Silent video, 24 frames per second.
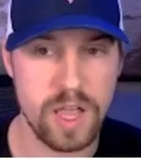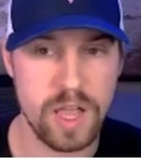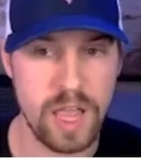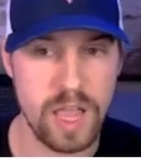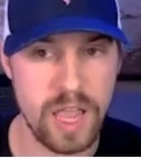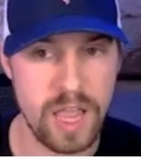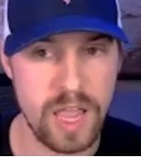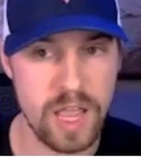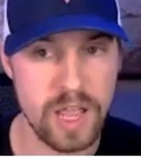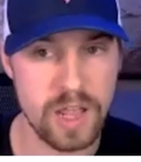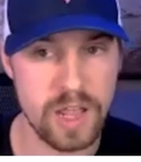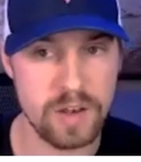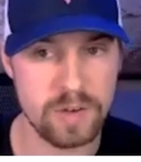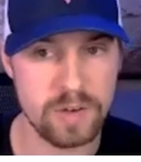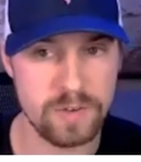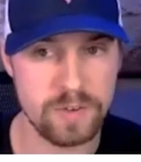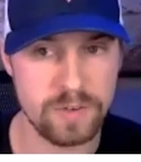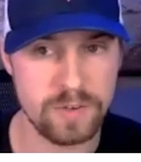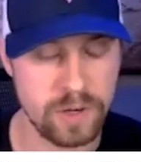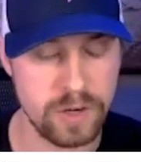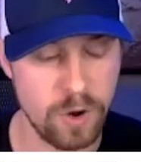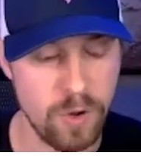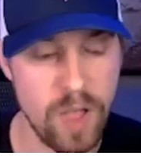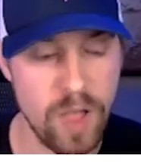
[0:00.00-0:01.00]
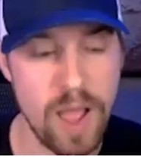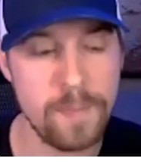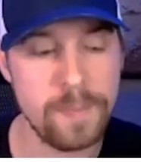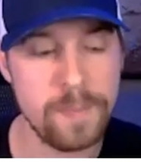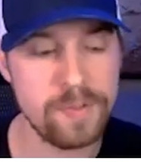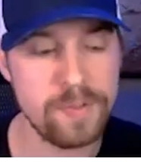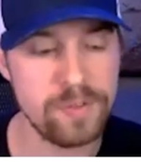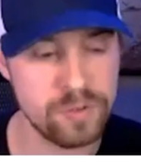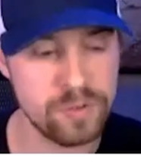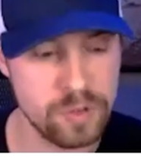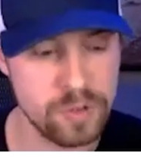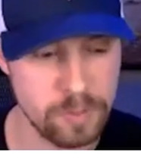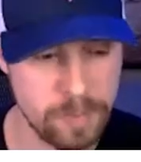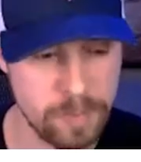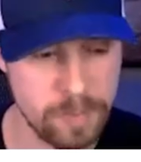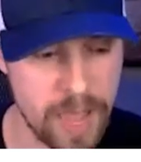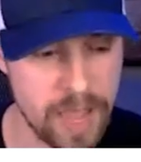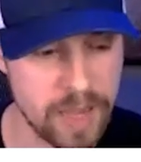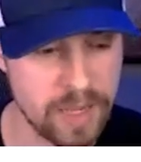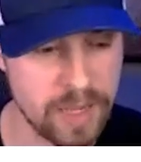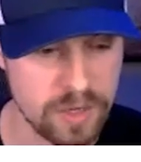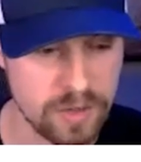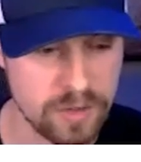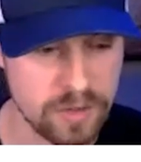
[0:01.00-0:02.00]
and it all happens through the
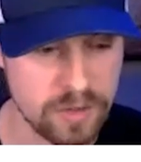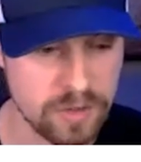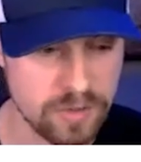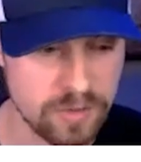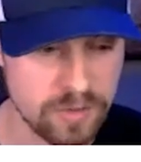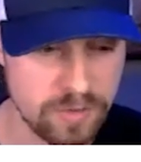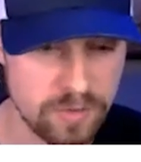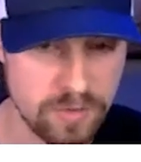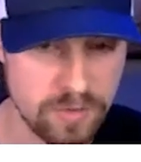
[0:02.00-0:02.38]
backend,